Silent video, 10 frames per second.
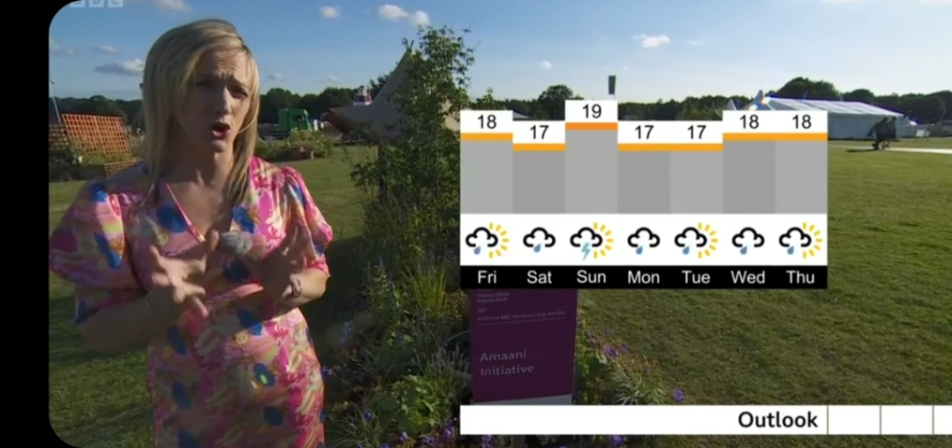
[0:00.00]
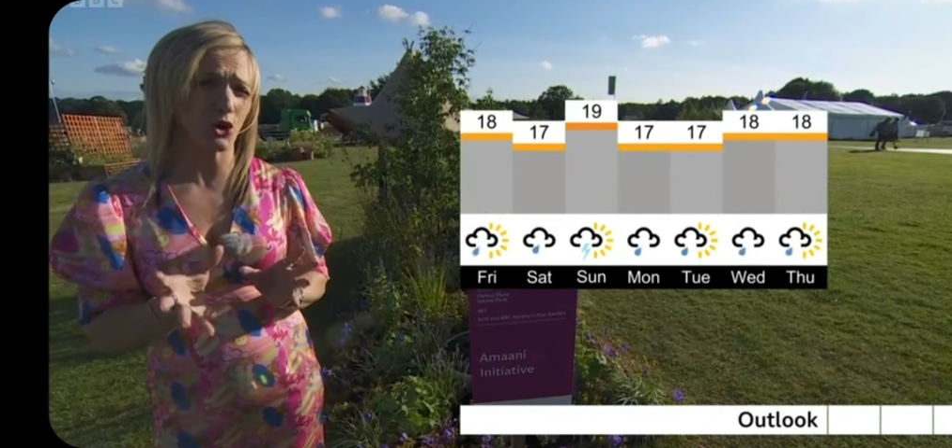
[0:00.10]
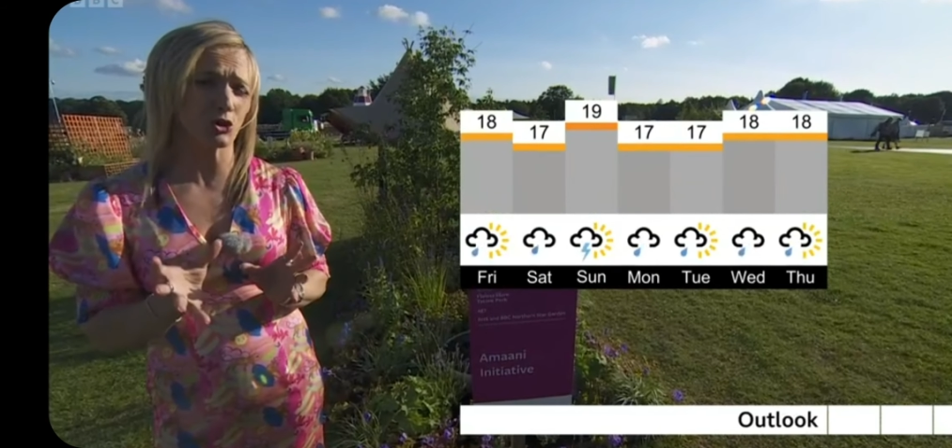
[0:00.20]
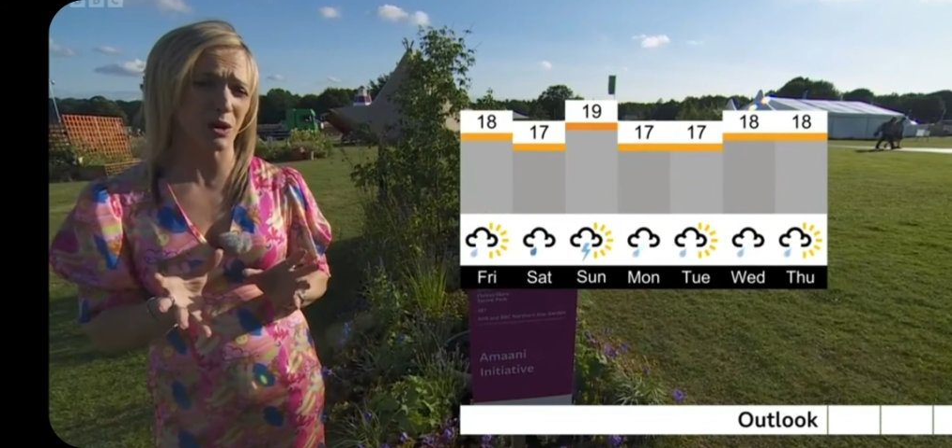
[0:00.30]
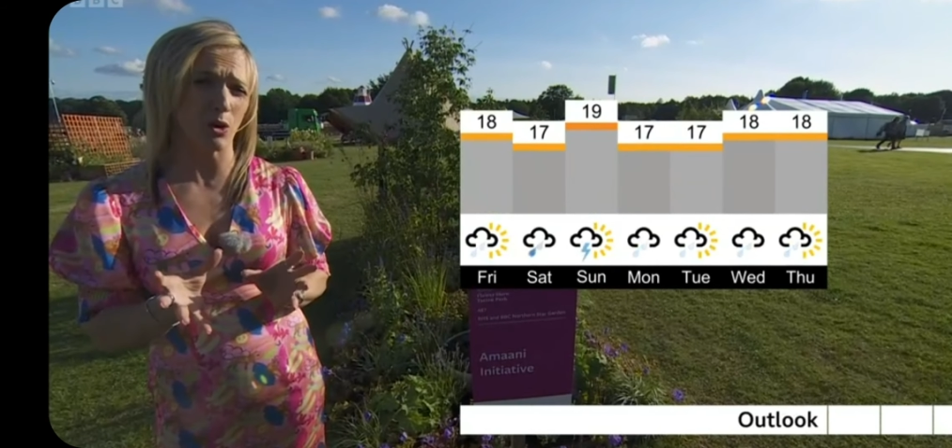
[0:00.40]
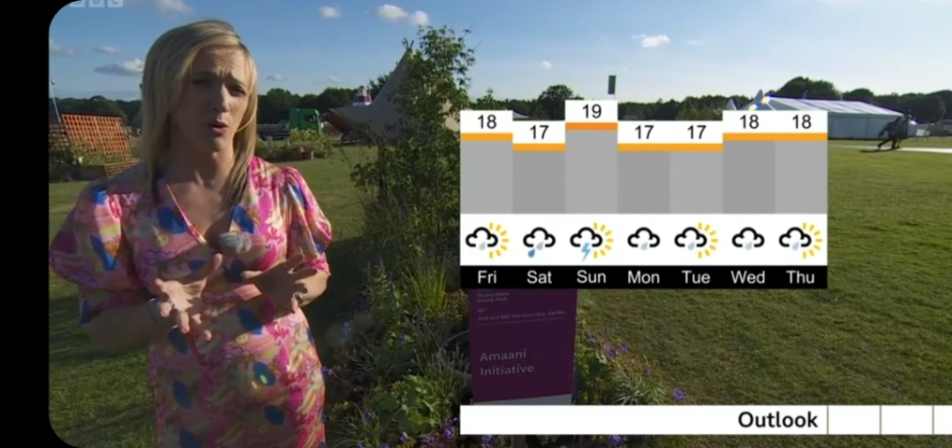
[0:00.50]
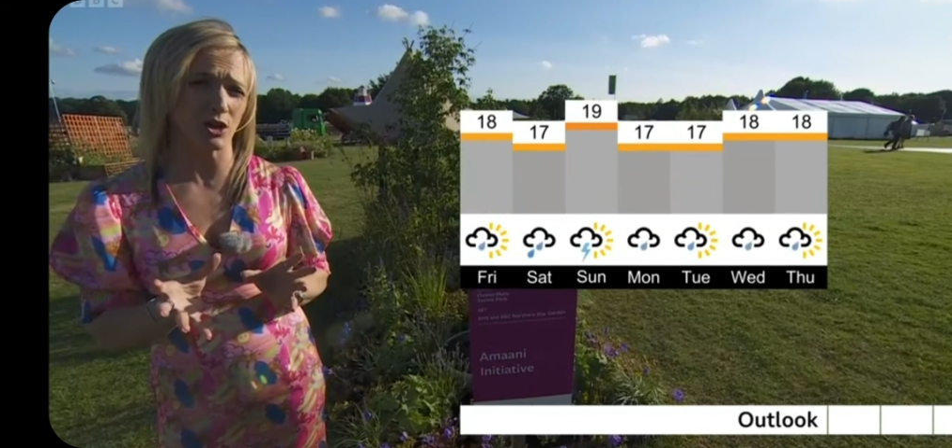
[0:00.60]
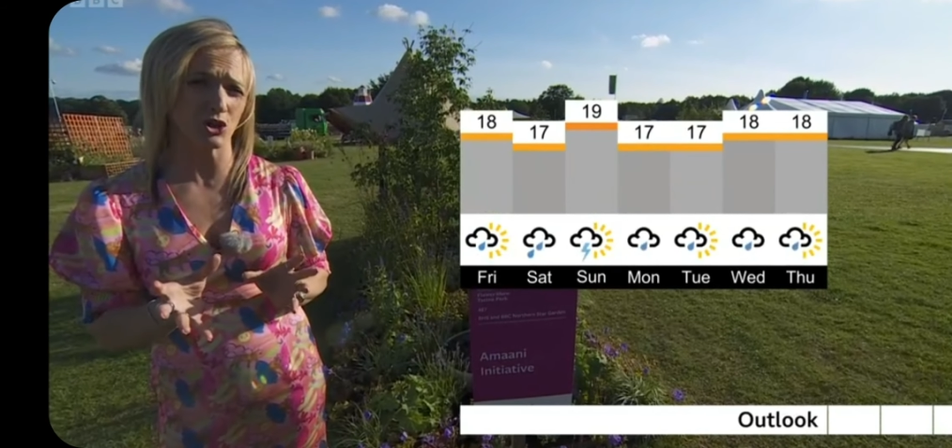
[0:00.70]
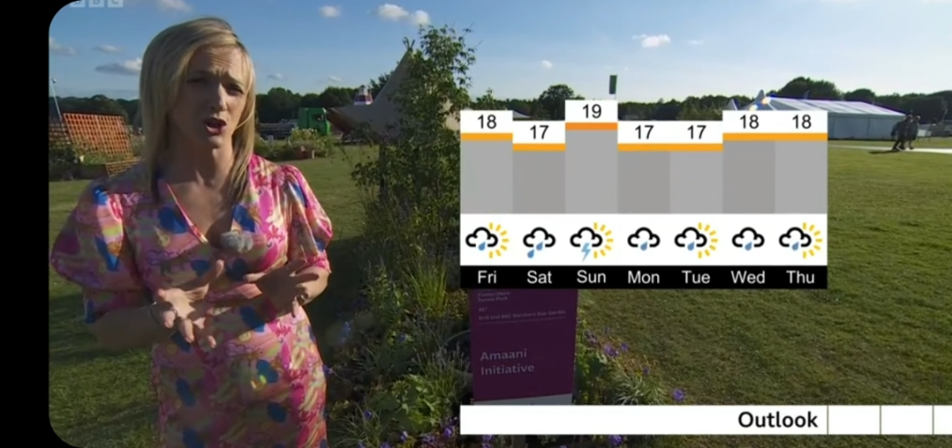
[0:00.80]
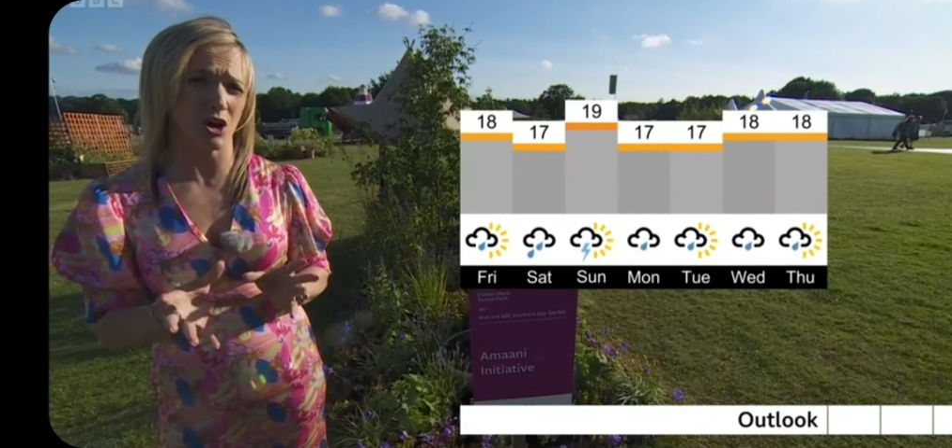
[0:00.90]
could be
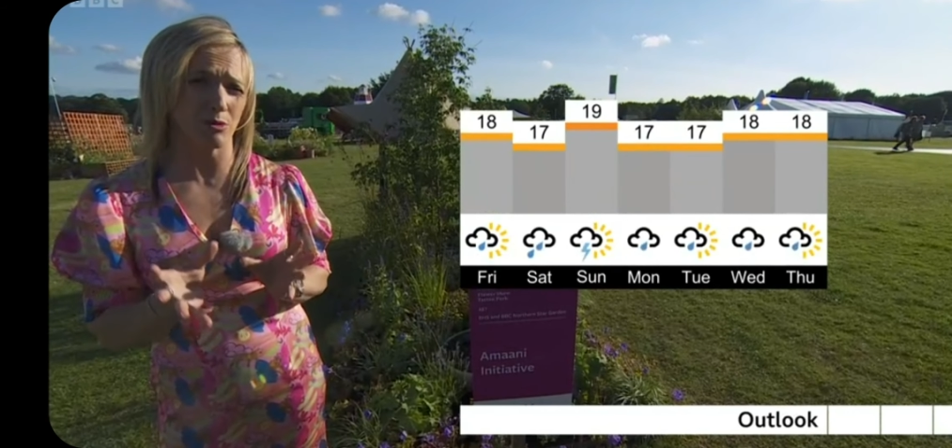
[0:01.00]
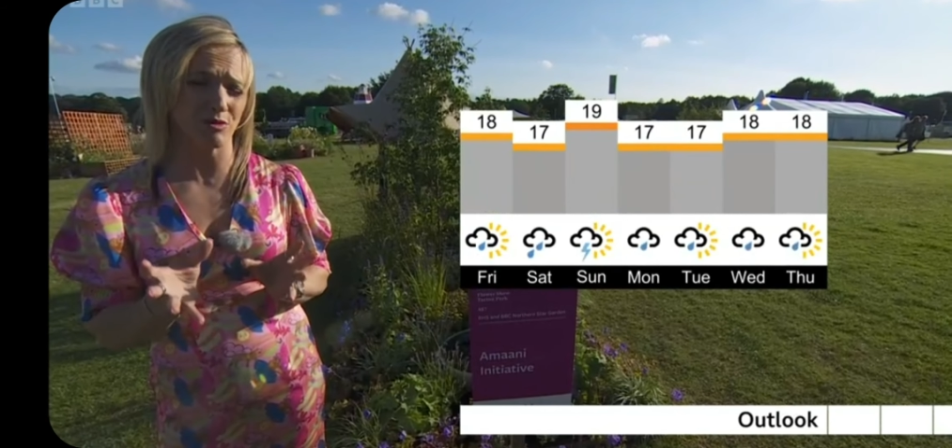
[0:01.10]
quite sharp.